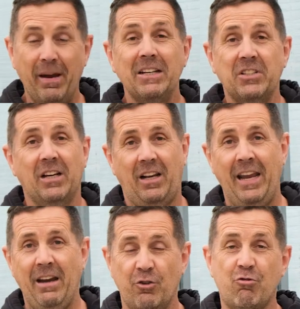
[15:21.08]

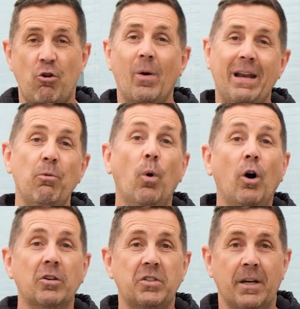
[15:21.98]
Basically, growing in
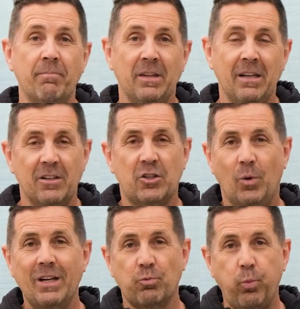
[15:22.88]
water.
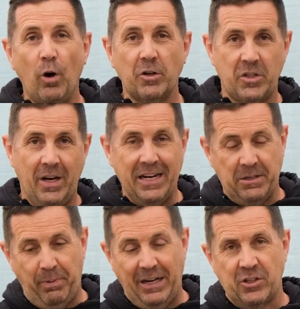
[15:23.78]
So as water
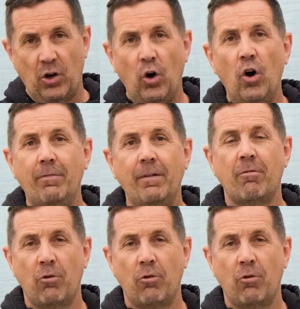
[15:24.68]
is passed over the